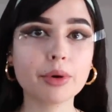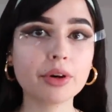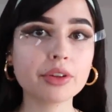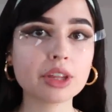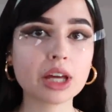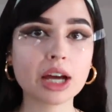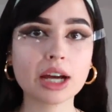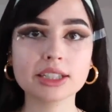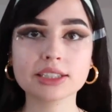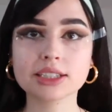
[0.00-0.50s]

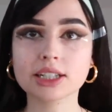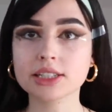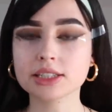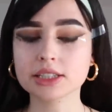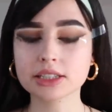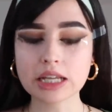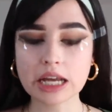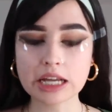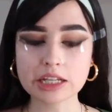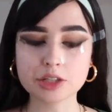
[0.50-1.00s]
both eyes are
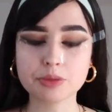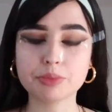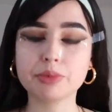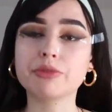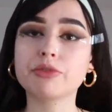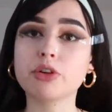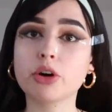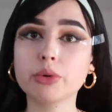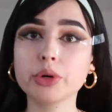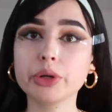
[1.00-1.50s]
snatched.
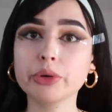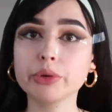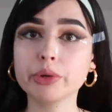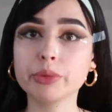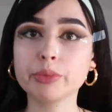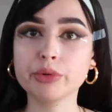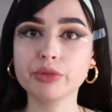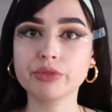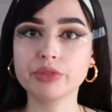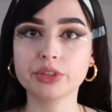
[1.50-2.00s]
Before we
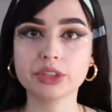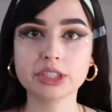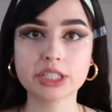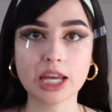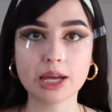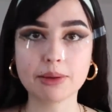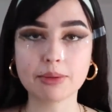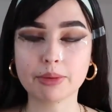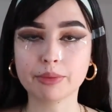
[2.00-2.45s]
remove the tape,